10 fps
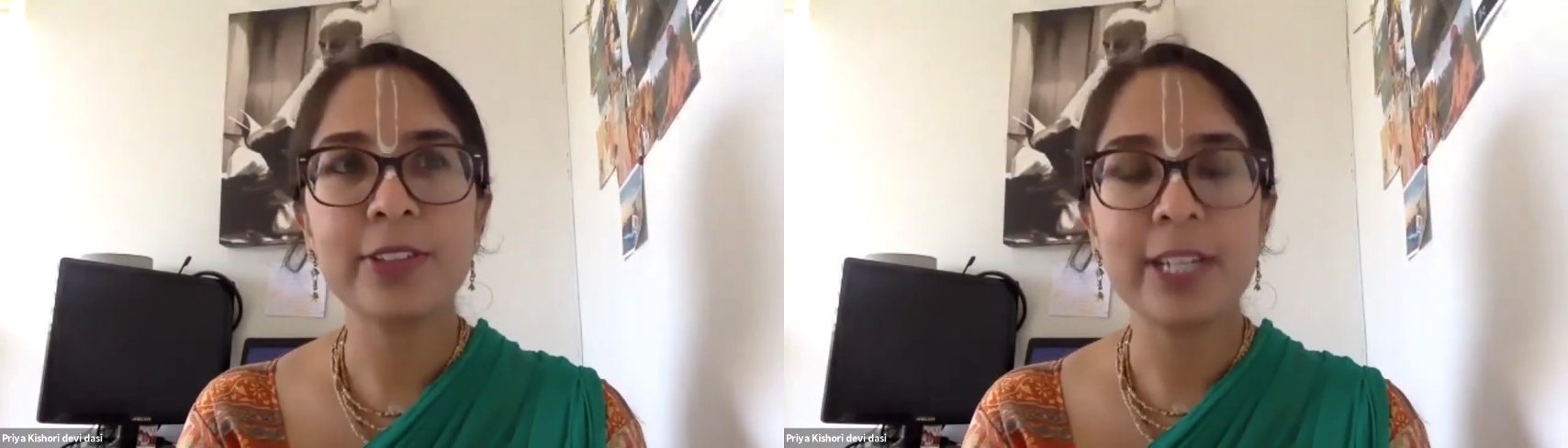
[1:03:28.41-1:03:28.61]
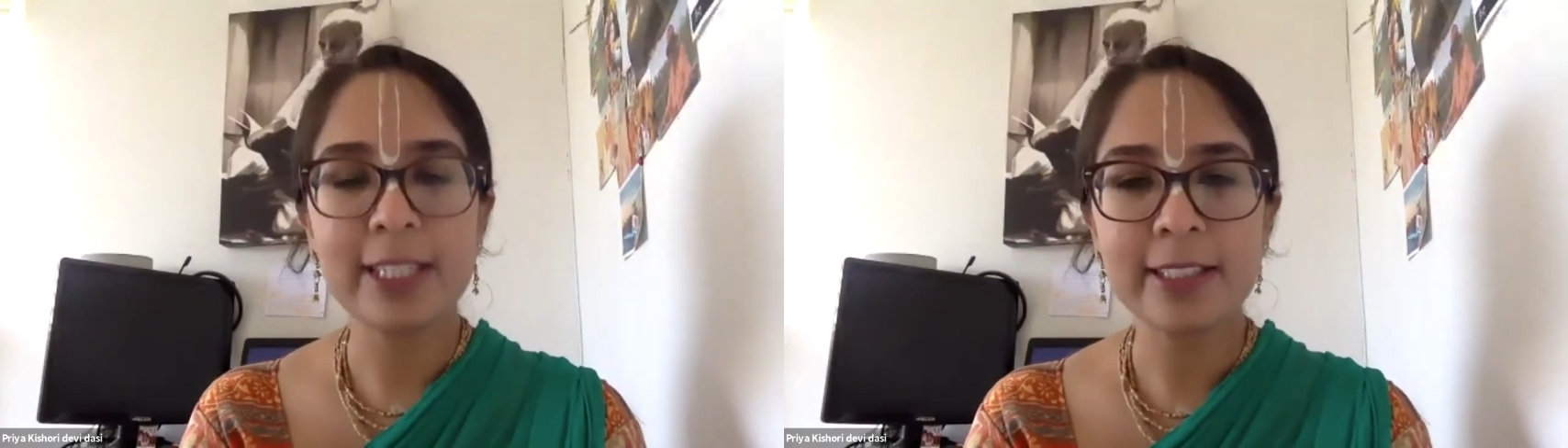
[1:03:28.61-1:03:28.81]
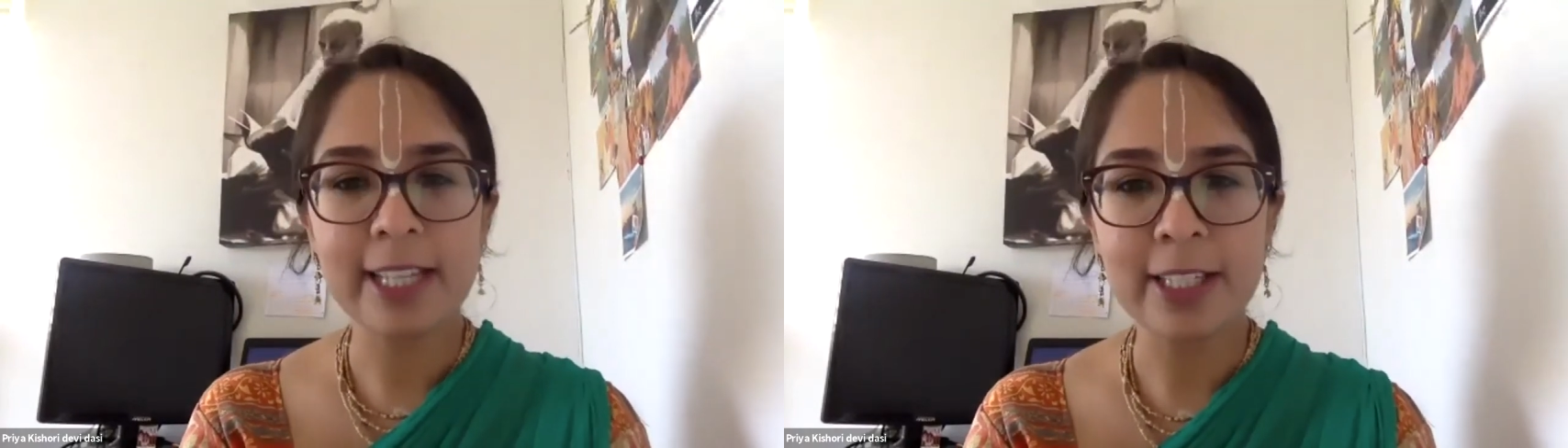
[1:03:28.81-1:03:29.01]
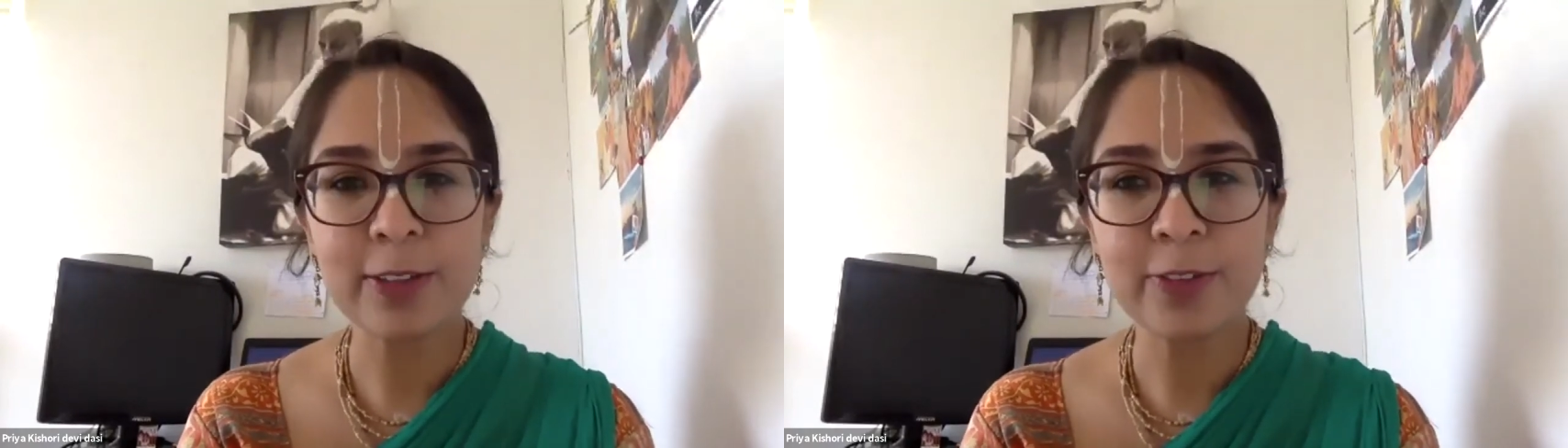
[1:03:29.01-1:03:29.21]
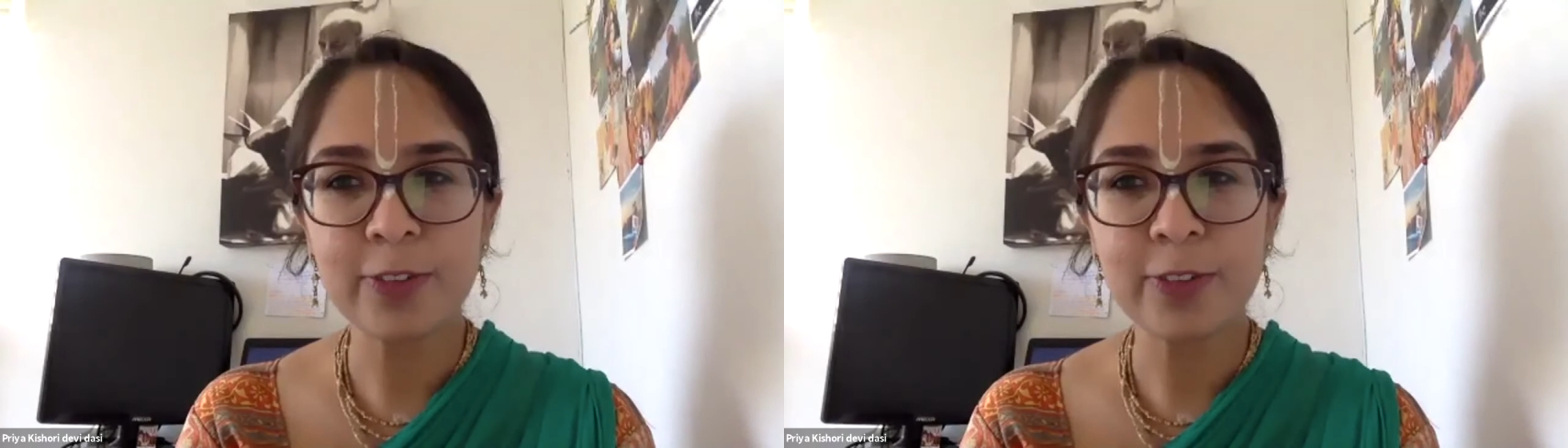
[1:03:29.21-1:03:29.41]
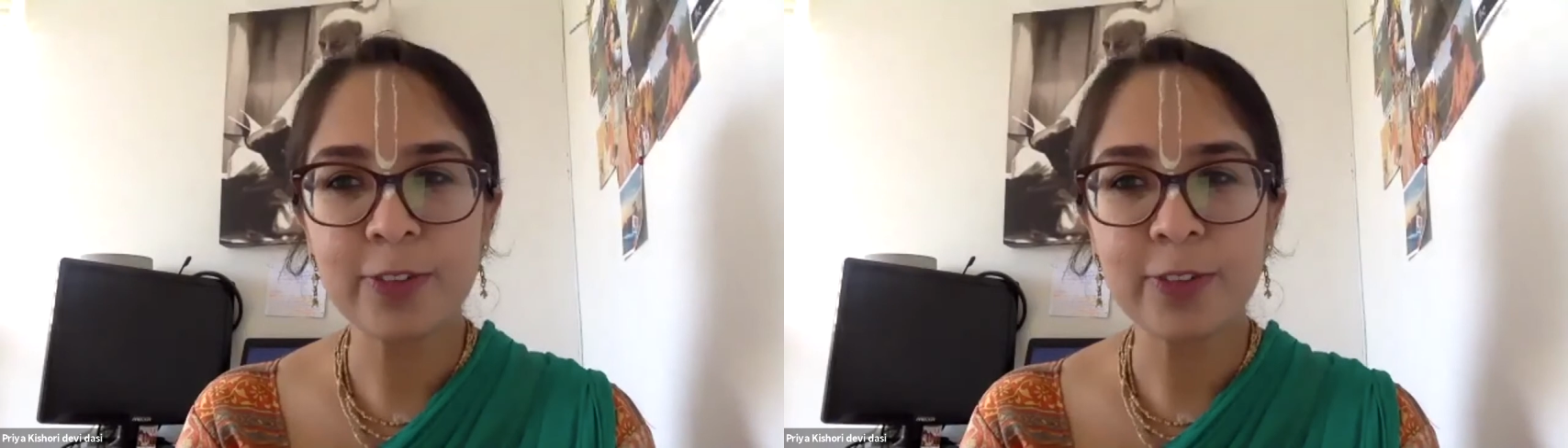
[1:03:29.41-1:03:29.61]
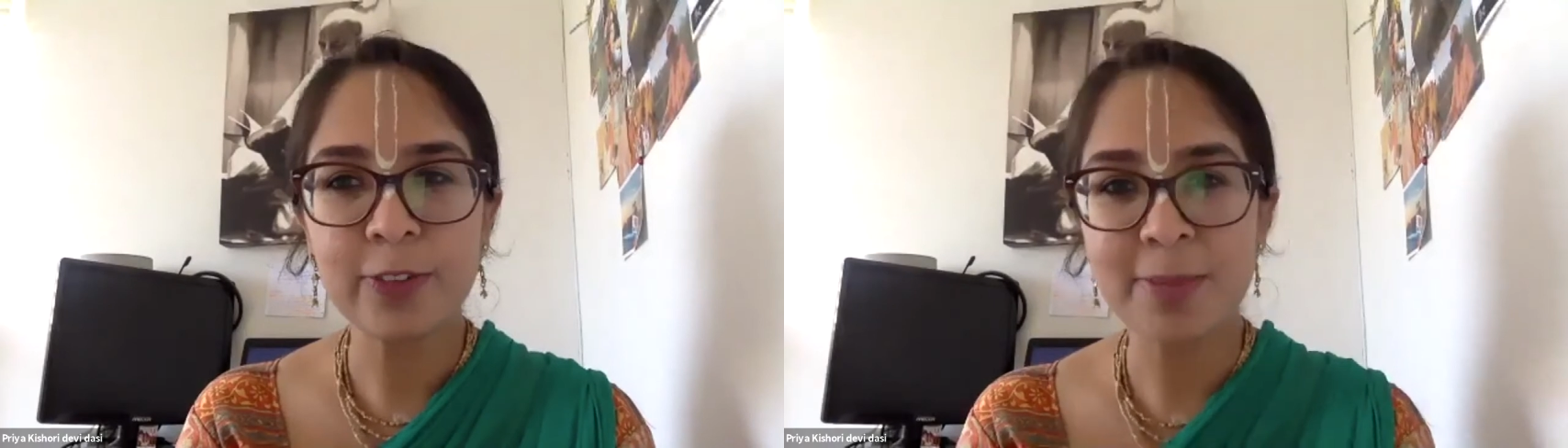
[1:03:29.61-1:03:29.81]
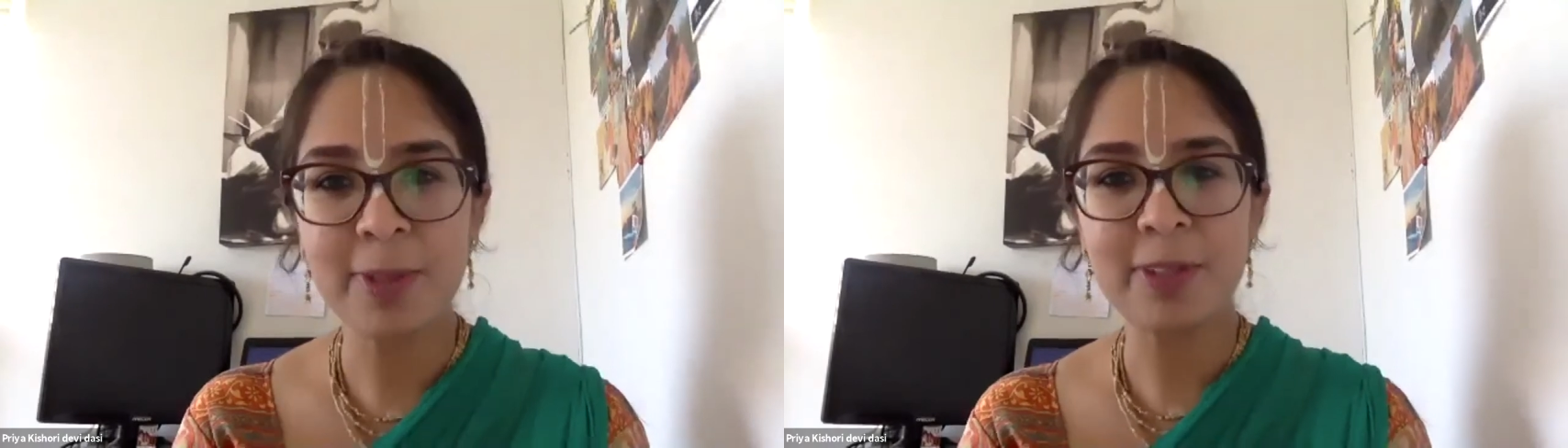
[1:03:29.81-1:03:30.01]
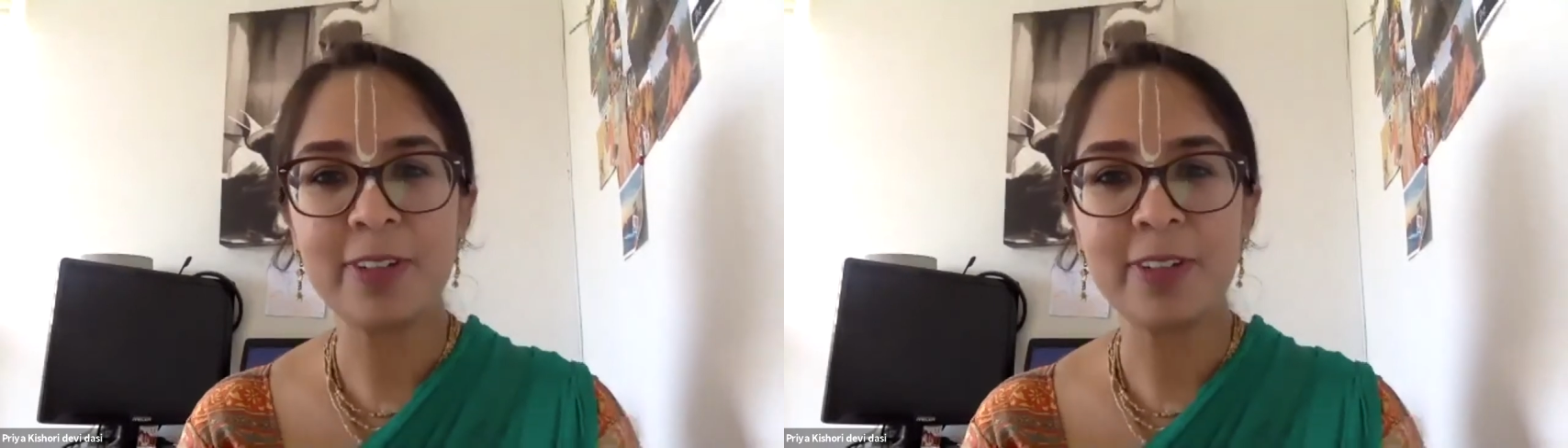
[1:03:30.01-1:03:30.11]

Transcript: really thank you from the bottom of